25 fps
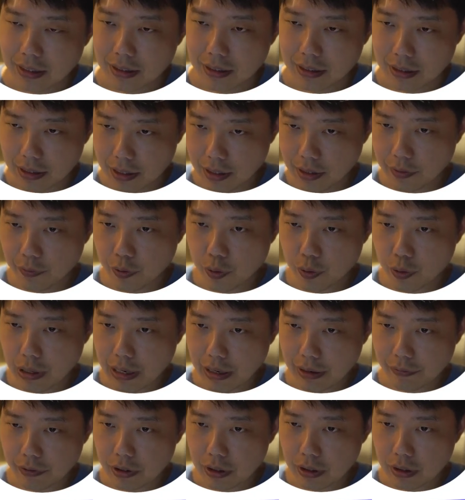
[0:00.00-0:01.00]
if you
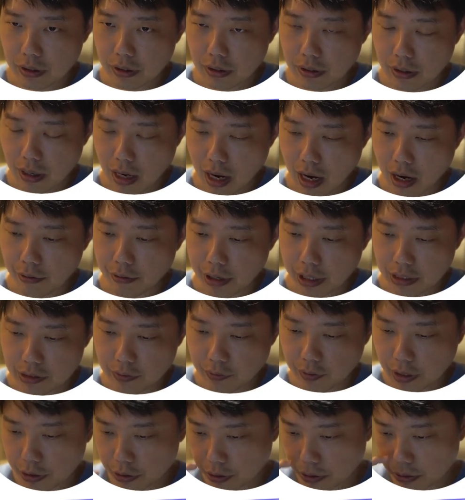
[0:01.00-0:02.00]
have a RX
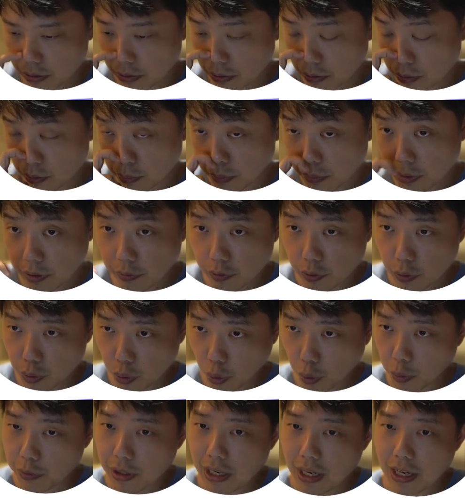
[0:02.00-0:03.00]
functional group. If you
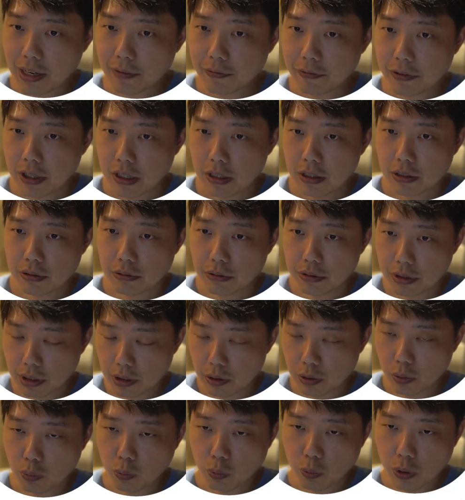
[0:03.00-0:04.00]
don't have, you need to
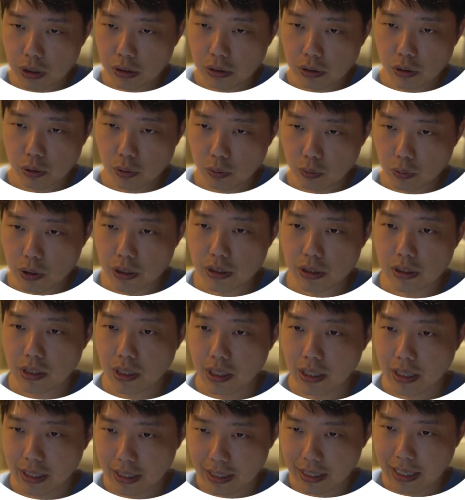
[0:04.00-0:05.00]
work towards
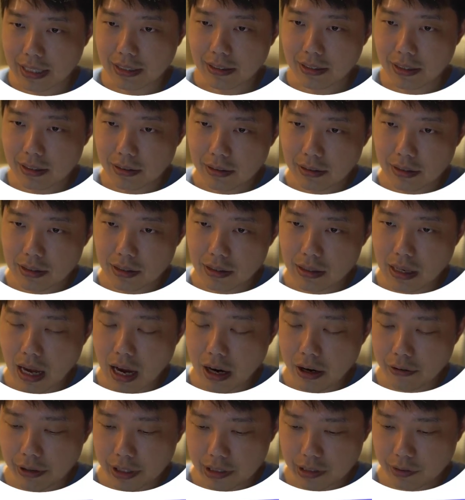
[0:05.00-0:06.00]
getting this
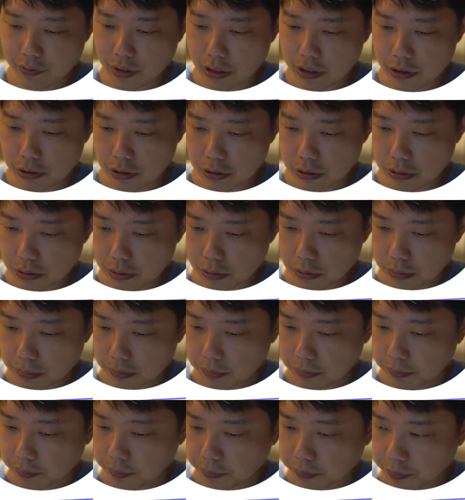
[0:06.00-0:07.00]
RX functional group.
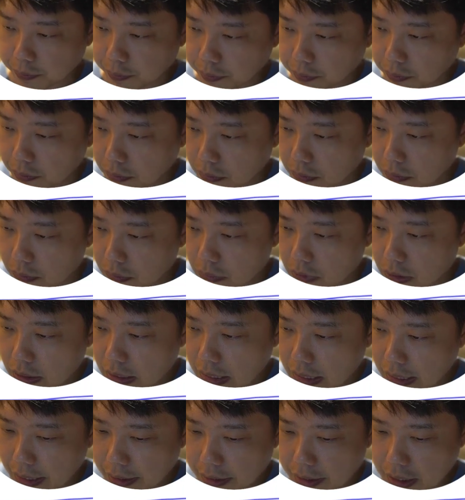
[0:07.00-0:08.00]

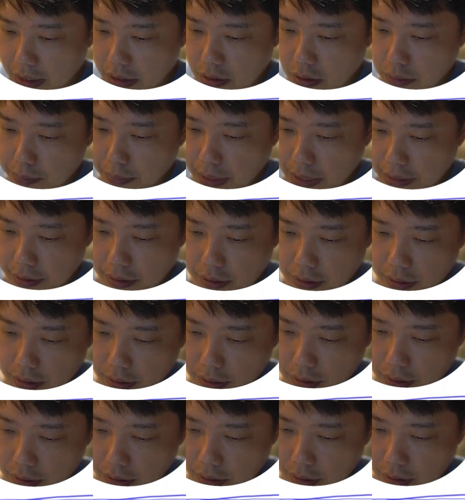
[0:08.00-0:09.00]
Another method
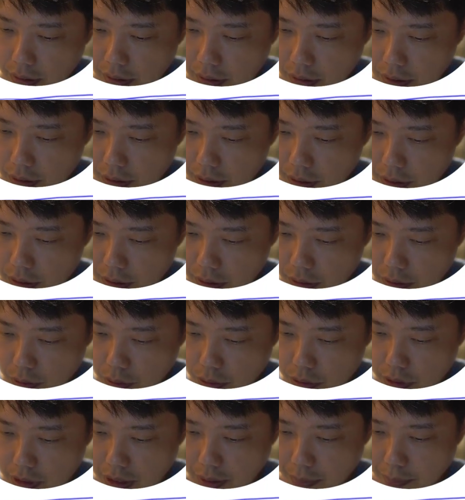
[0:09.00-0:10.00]
is to
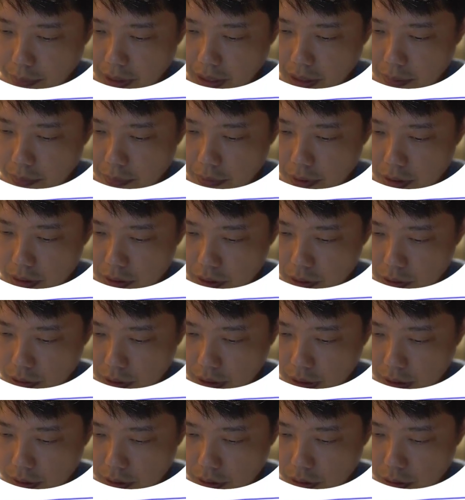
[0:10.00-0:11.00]
step up is you
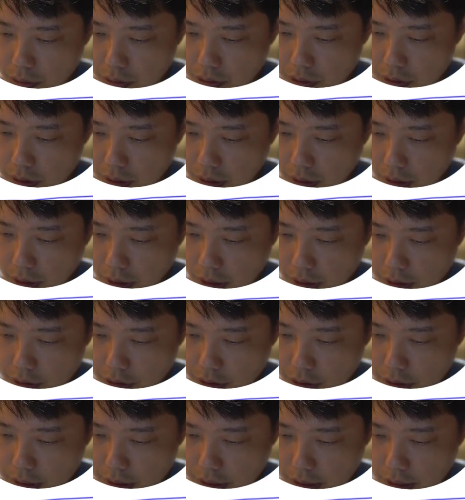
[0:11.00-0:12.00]
can use
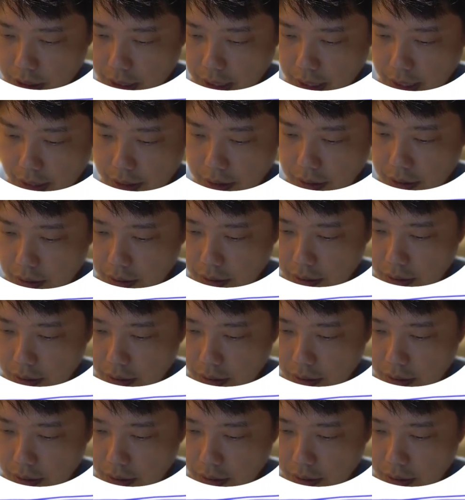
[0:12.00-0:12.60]
HCN.